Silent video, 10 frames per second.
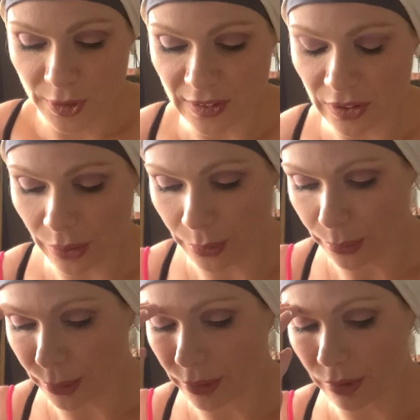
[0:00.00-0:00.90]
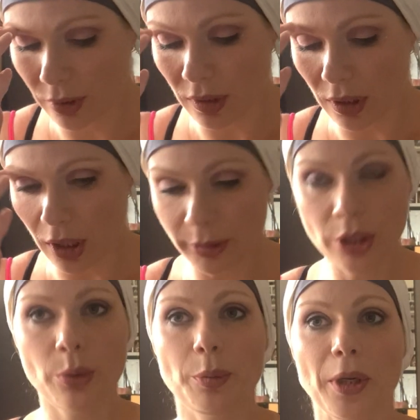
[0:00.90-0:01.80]
So I'm gonna
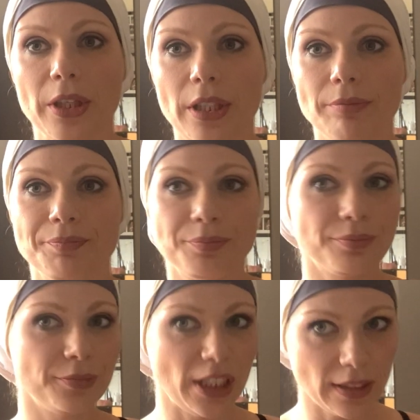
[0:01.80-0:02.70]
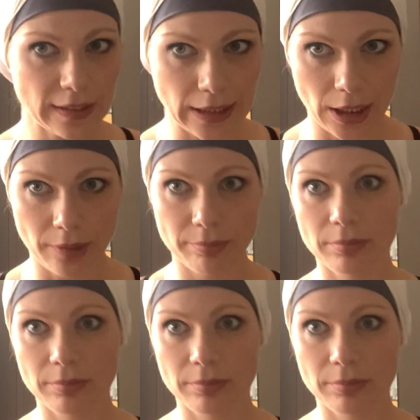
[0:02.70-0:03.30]
go to a party in the city,